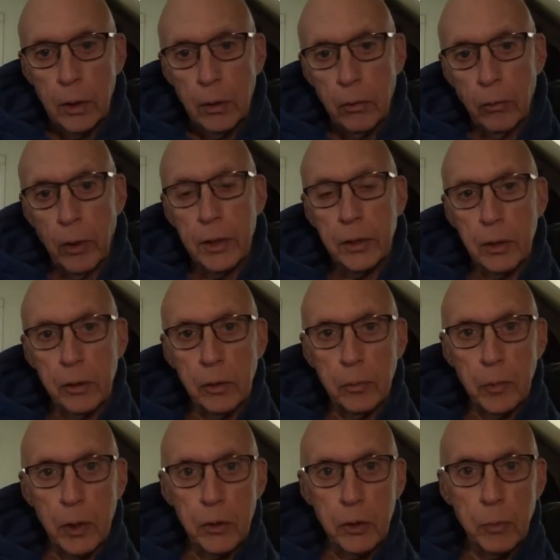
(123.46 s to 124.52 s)

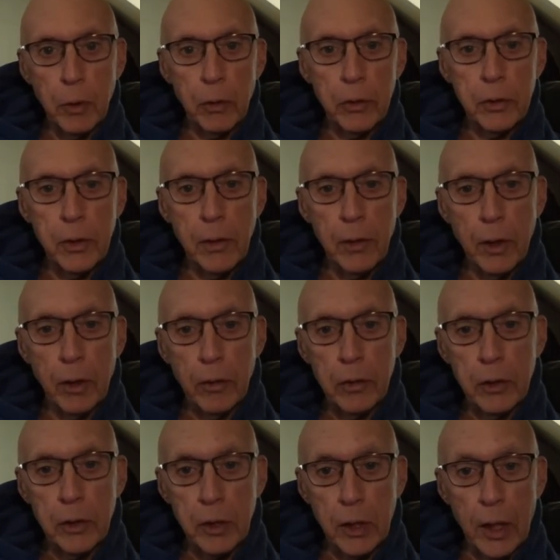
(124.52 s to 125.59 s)
racism, conspiracy theories.
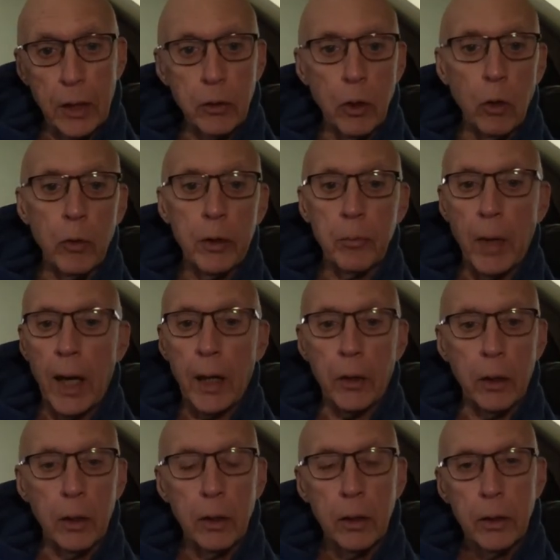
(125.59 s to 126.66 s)
It's an ongoing
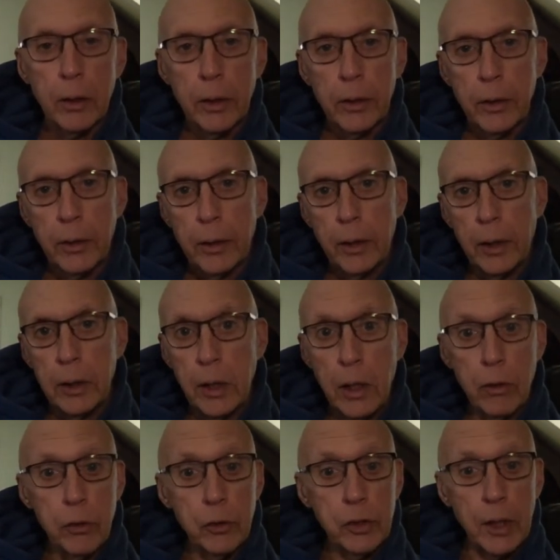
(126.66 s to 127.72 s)
battle, and
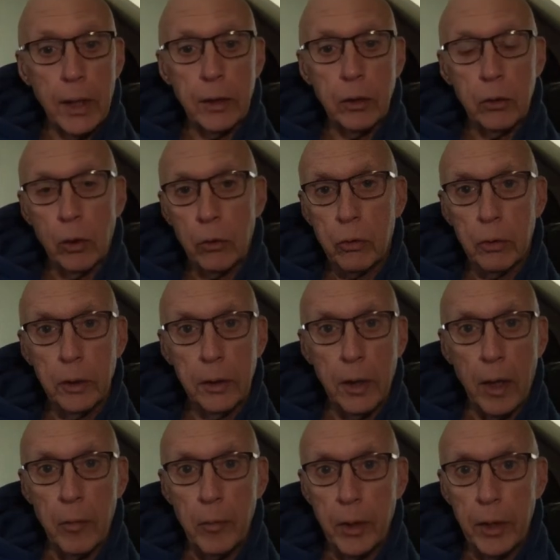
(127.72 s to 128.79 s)
either side can totally
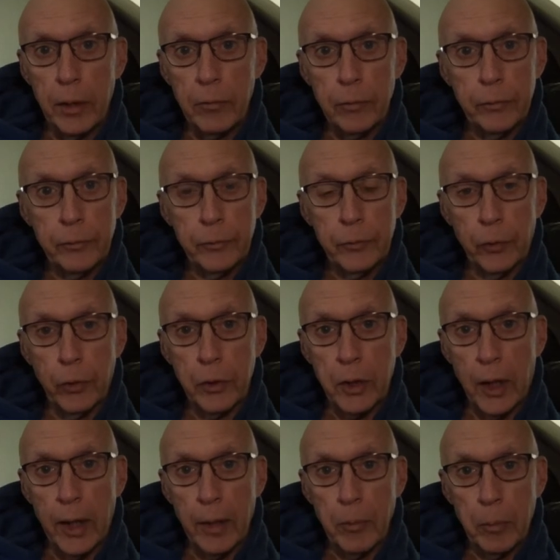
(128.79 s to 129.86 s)
dominate for a
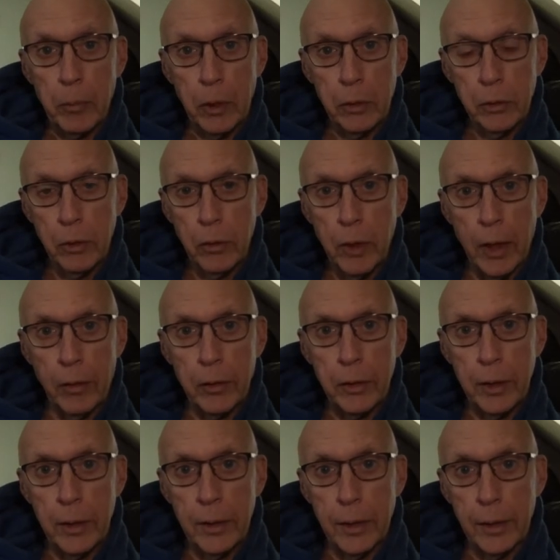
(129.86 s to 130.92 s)
time. I mean, there's no
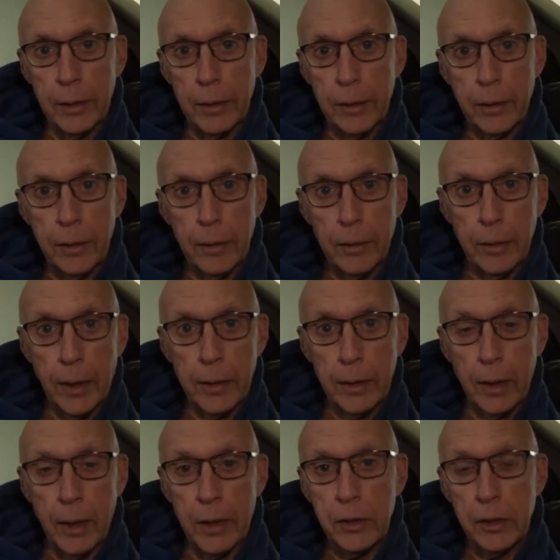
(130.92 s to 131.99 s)
guarantee that the
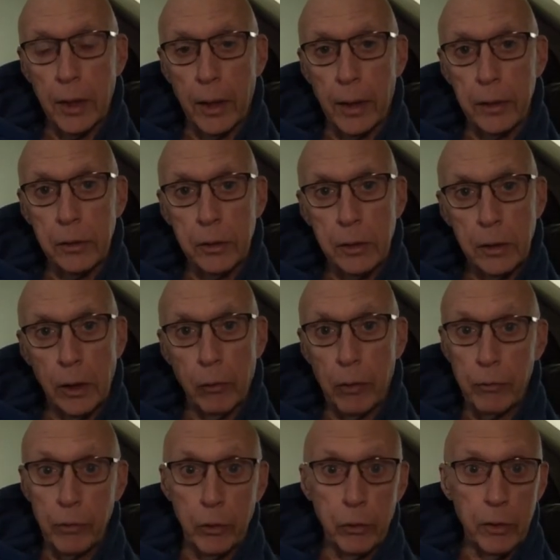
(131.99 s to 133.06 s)
nice guys,
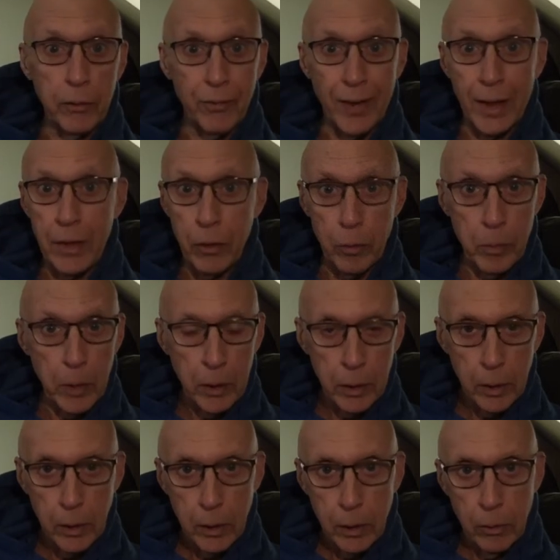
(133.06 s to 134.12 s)
however you define them,
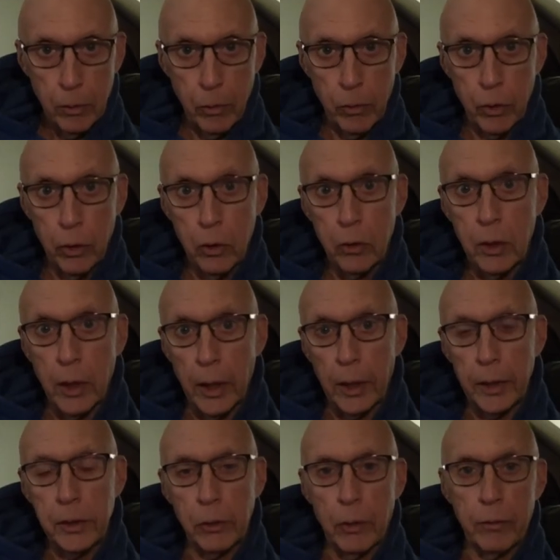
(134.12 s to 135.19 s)
or the good
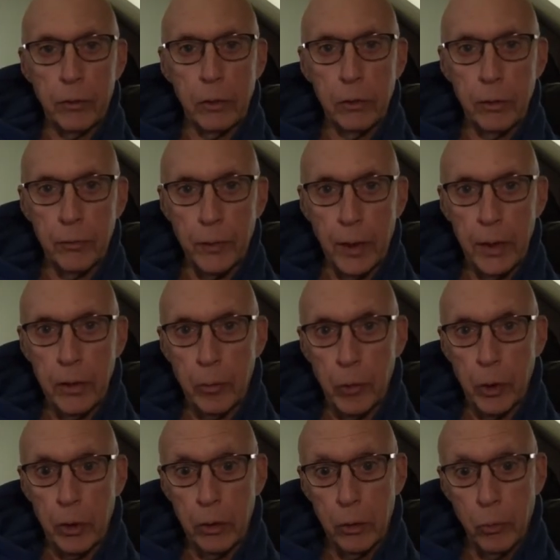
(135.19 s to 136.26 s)
guys, however you define them, are
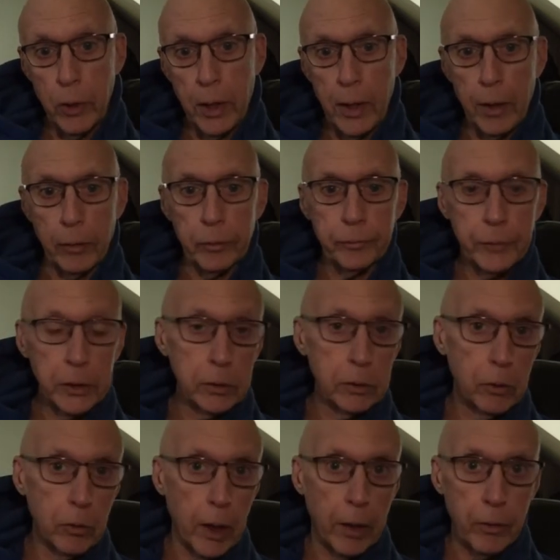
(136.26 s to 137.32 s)
going to win out. There's
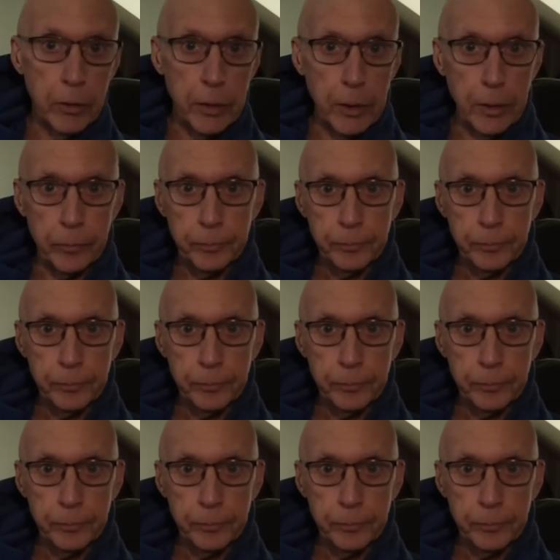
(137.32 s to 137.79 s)
no guarantee.